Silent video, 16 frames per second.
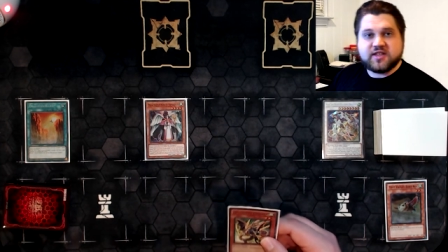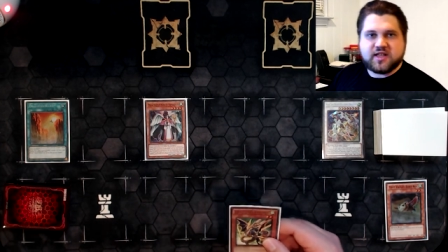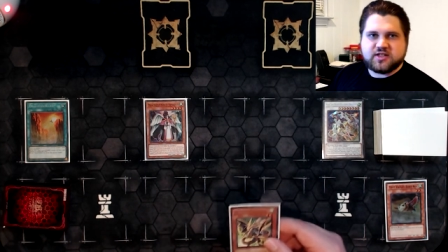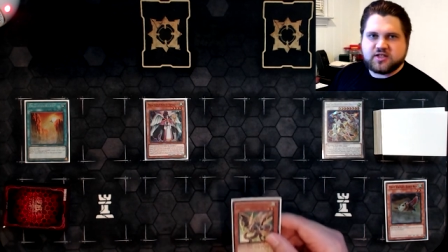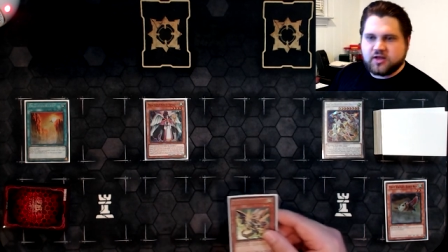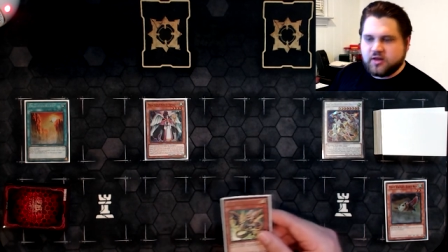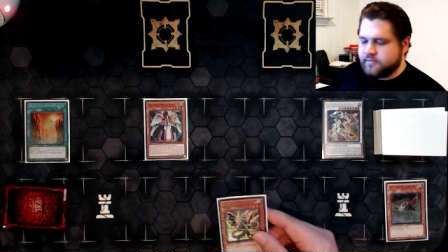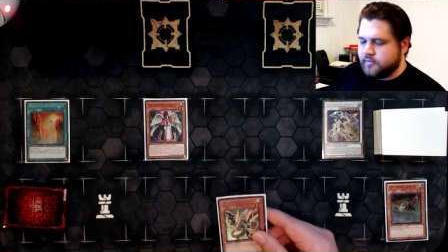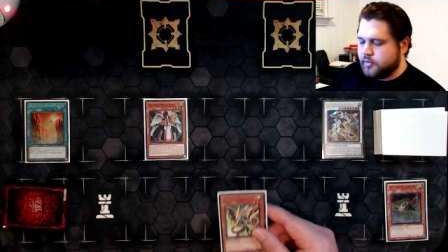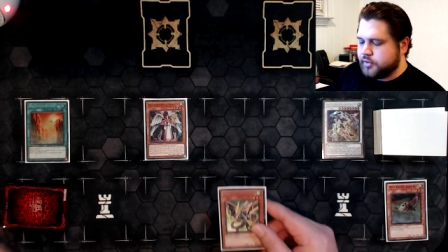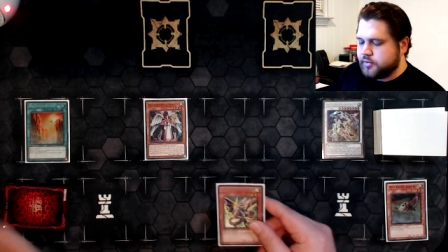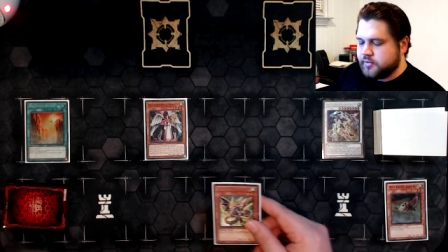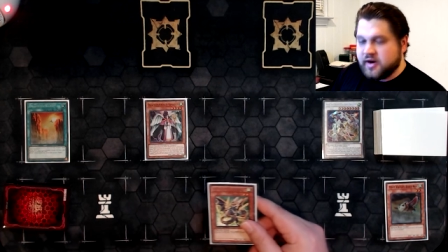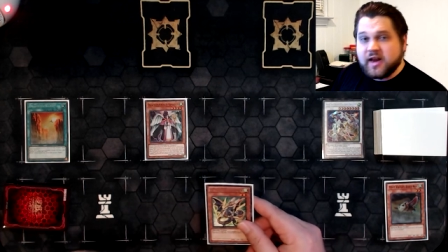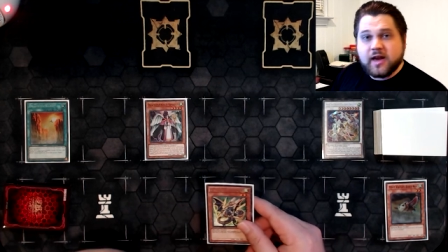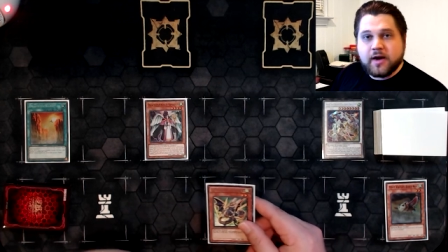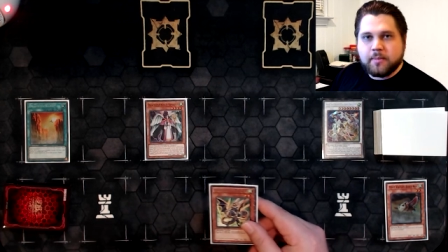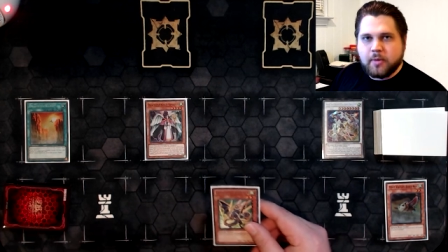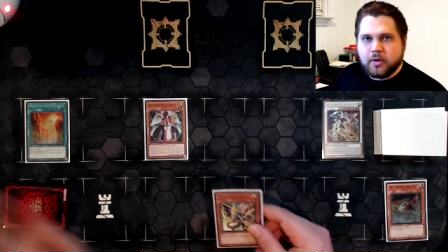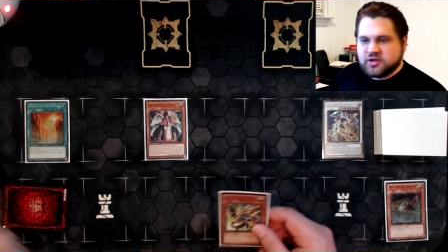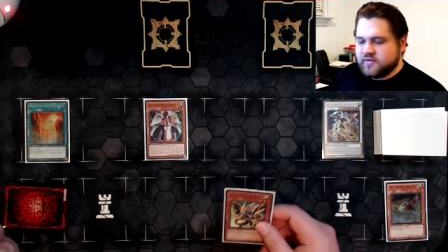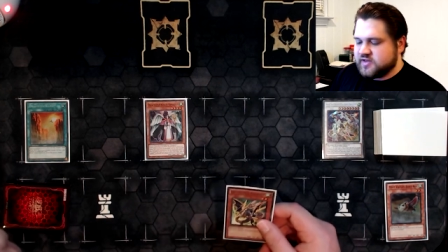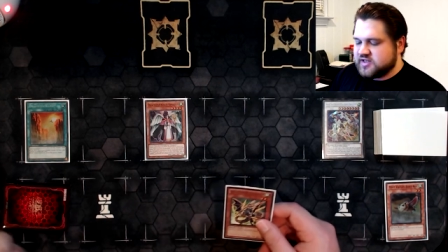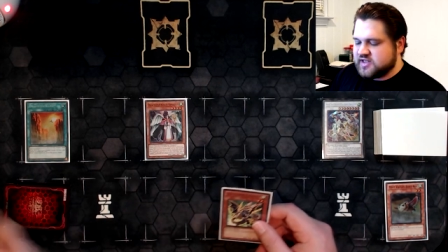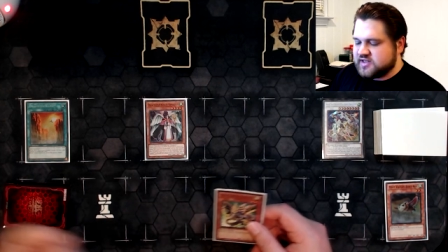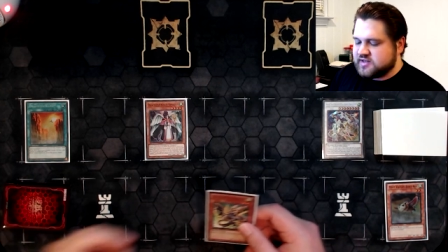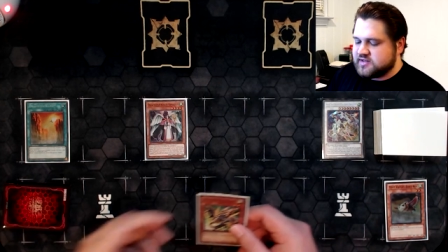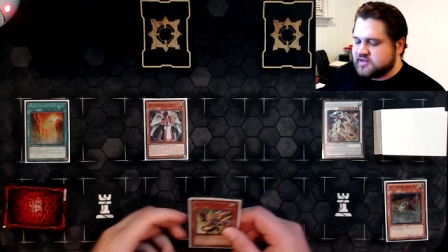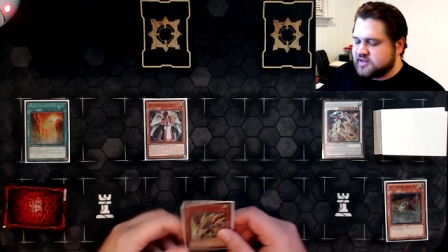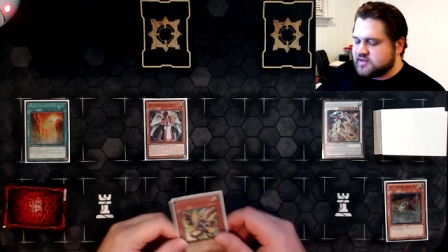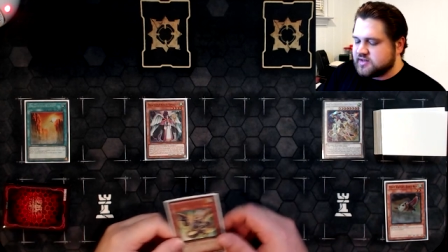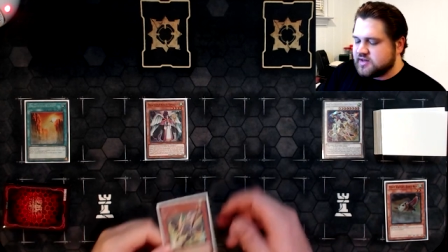whereas this gets to the full three in most of
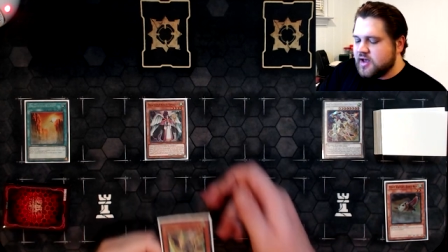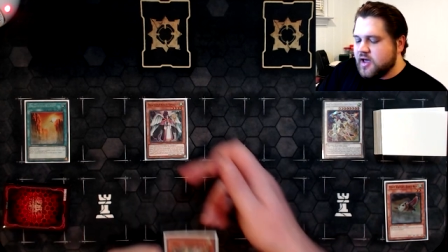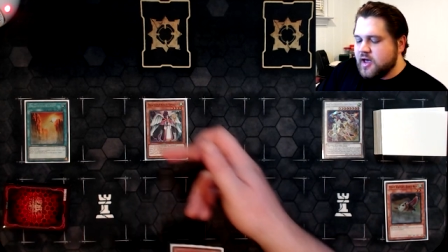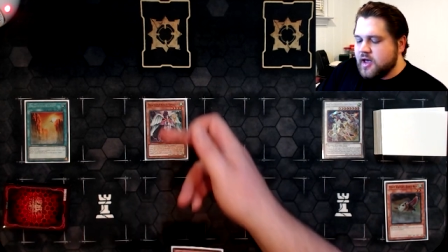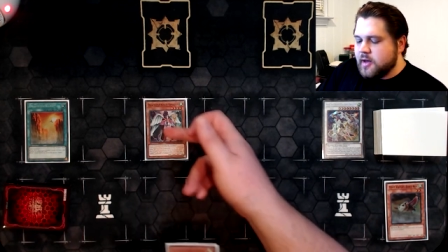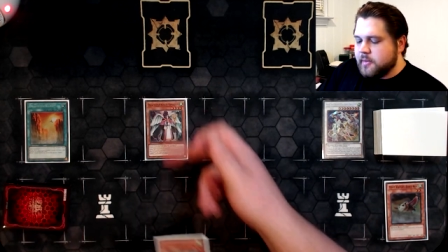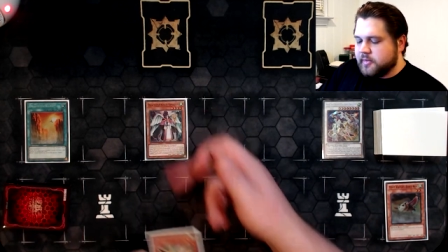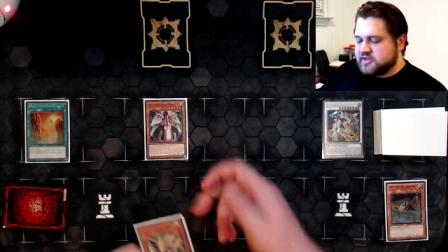its instances.